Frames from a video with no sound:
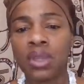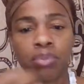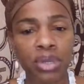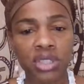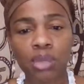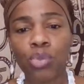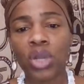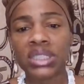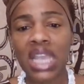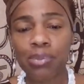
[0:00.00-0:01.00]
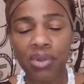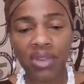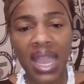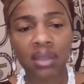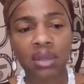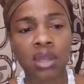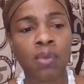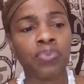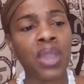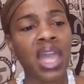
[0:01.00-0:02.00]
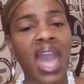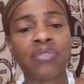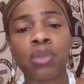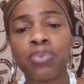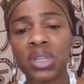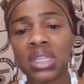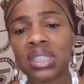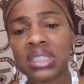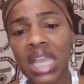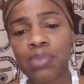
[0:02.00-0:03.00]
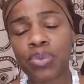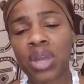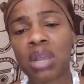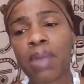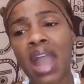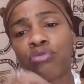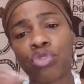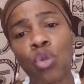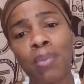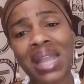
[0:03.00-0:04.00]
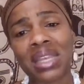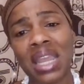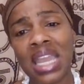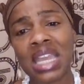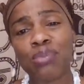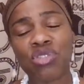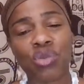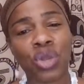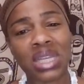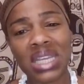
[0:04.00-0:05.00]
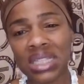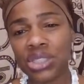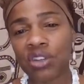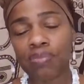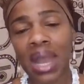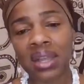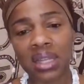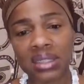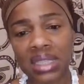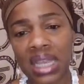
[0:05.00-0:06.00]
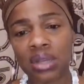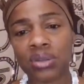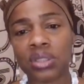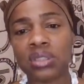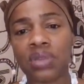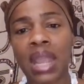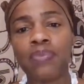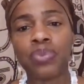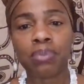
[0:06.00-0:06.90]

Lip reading: put some more tape around them. After putting the tape on them, I wrote my names on each of my containers, right?